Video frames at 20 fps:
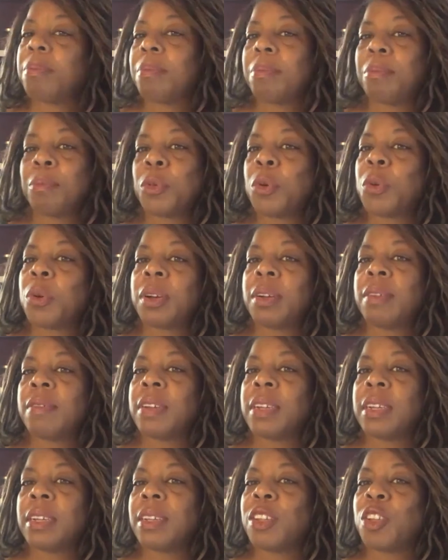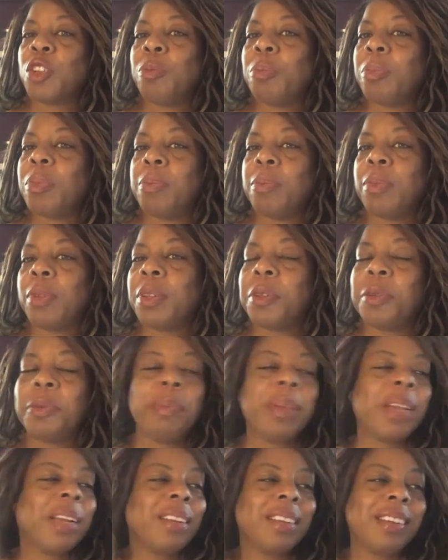more
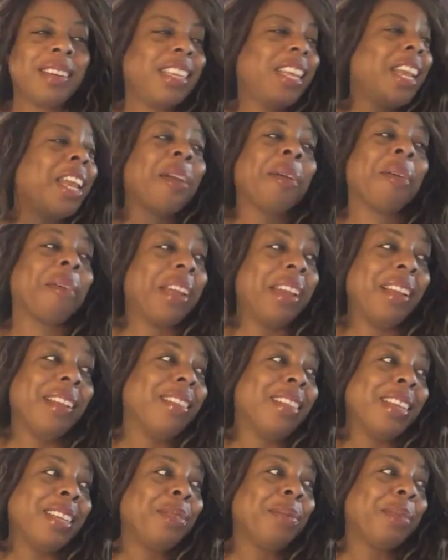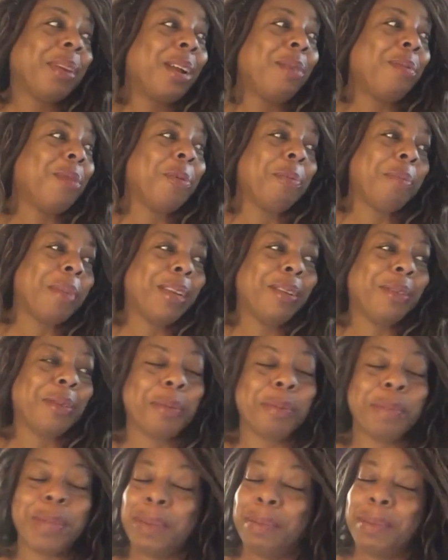humanitarian. That's what I want my
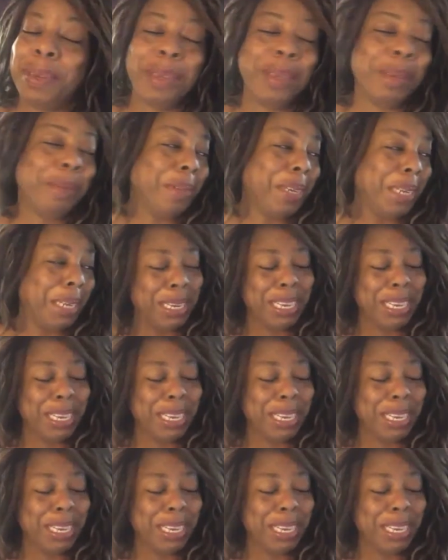little babies to be.